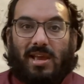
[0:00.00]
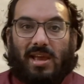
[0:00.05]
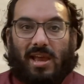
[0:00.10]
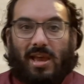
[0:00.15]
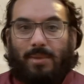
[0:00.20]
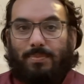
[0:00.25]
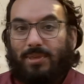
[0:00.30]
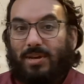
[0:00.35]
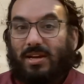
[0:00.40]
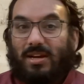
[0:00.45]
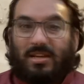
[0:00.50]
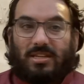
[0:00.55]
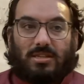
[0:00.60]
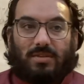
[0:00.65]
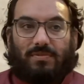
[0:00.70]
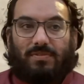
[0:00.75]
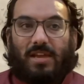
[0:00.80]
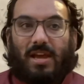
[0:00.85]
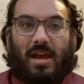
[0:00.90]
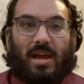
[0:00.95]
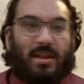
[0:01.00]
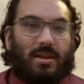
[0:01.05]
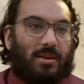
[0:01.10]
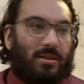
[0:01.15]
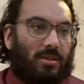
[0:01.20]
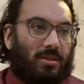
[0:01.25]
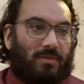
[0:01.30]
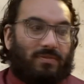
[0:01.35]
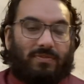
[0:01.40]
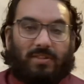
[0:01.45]
And because of that,
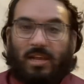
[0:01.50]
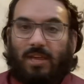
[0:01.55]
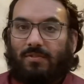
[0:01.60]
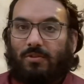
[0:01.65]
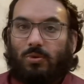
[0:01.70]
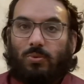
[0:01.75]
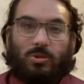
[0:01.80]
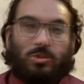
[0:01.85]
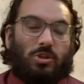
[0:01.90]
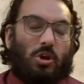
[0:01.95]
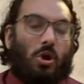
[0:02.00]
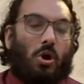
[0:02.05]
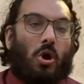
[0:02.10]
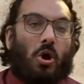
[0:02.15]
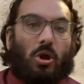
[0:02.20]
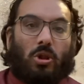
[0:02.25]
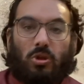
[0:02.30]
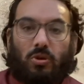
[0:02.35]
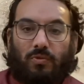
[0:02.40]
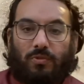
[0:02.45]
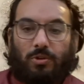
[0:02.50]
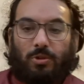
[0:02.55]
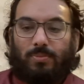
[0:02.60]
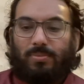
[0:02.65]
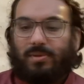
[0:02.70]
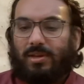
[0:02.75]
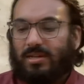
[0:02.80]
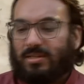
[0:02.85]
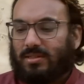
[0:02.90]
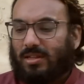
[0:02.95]
the flavor was all over the
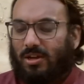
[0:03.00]
place.